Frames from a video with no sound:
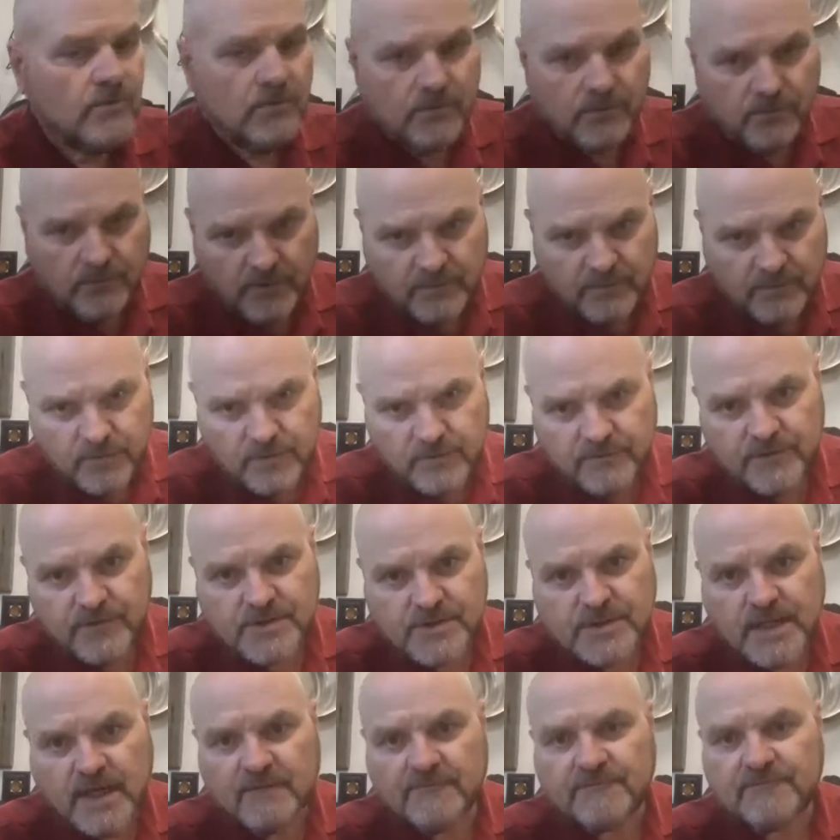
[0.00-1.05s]
remove
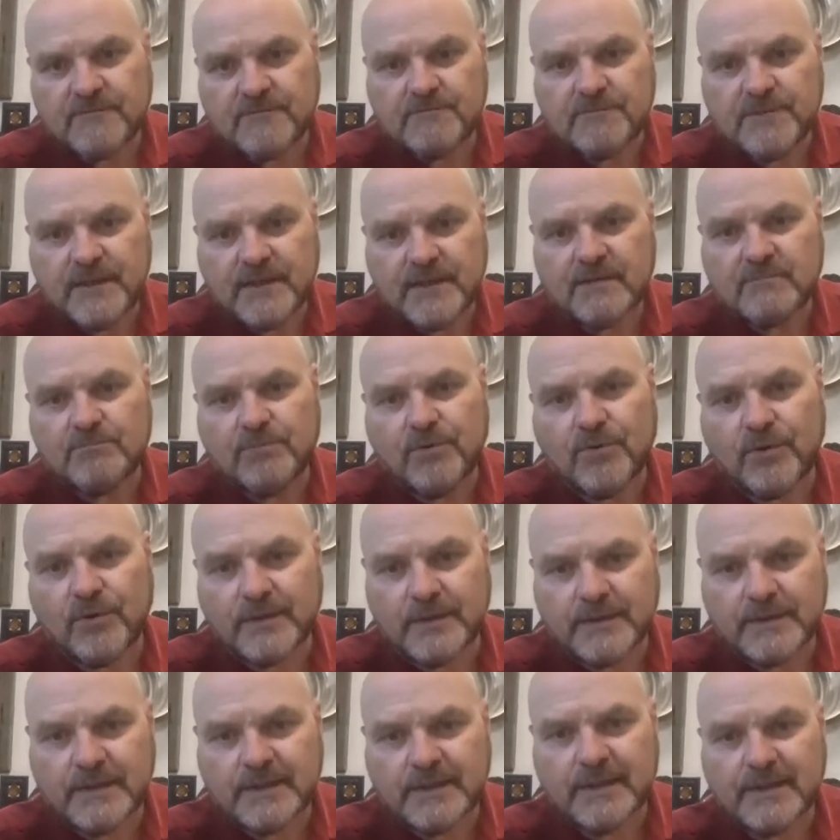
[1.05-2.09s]
yourself from being
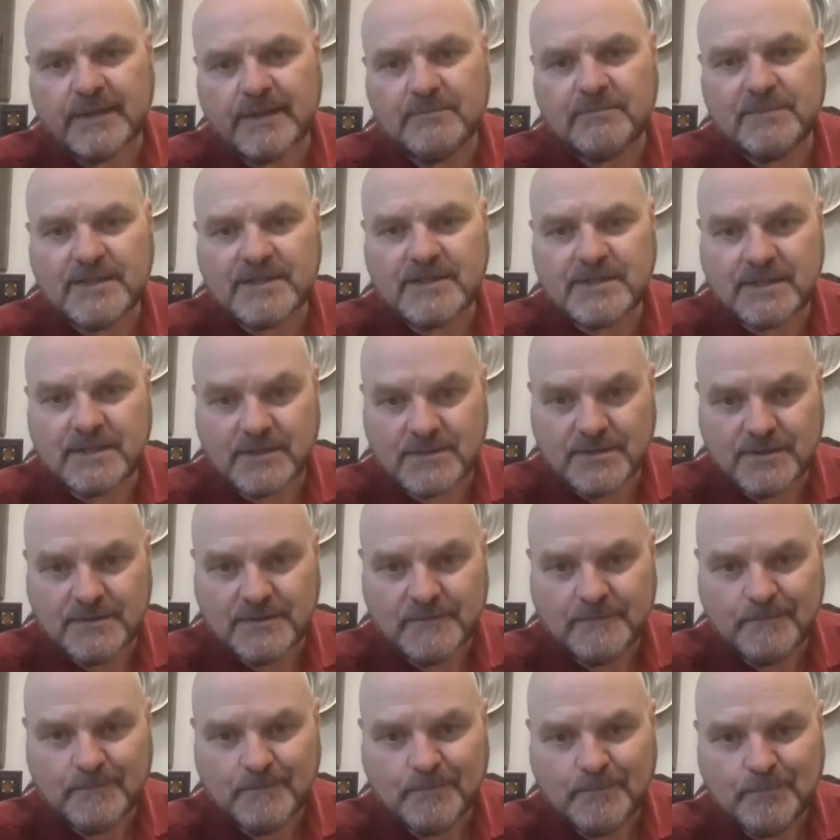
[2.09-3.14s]
important in the business.
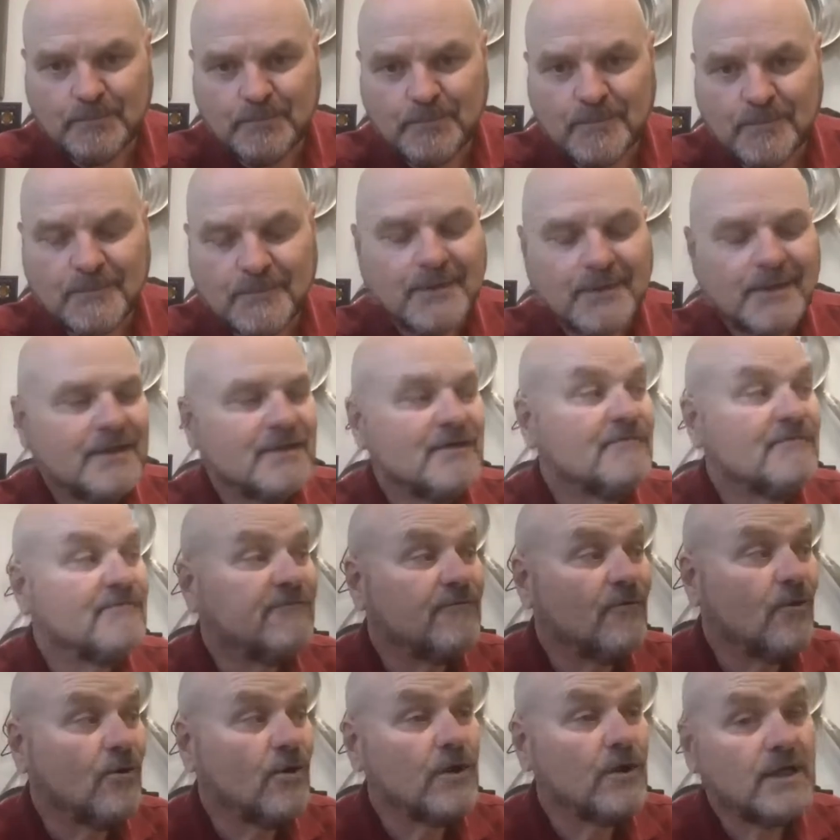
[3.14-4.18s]

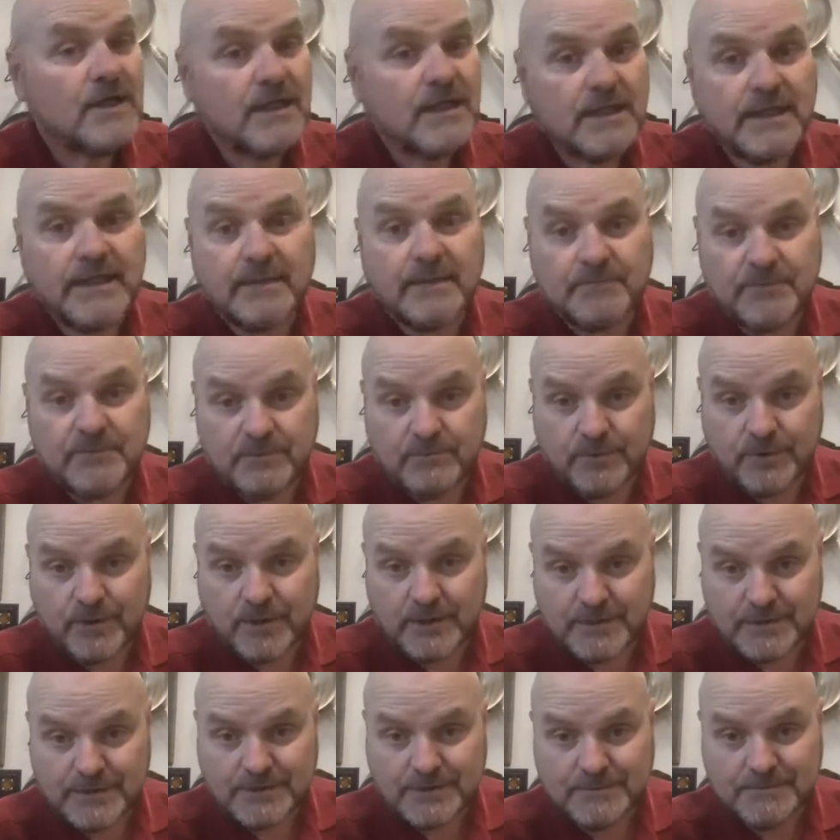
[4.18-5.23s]
4, clean up your
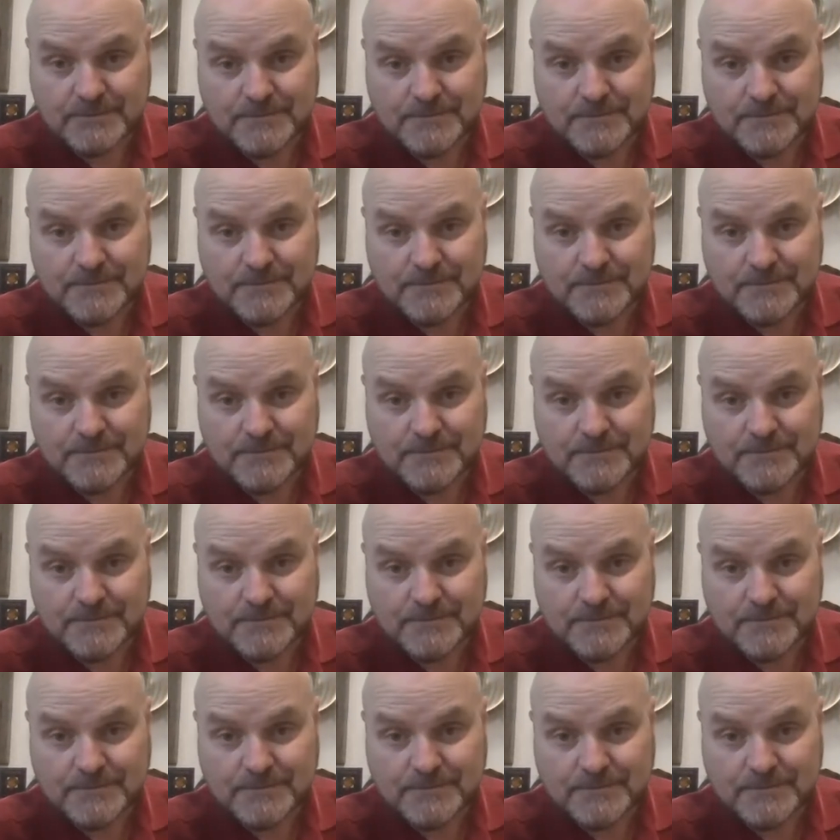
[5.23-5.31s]
books.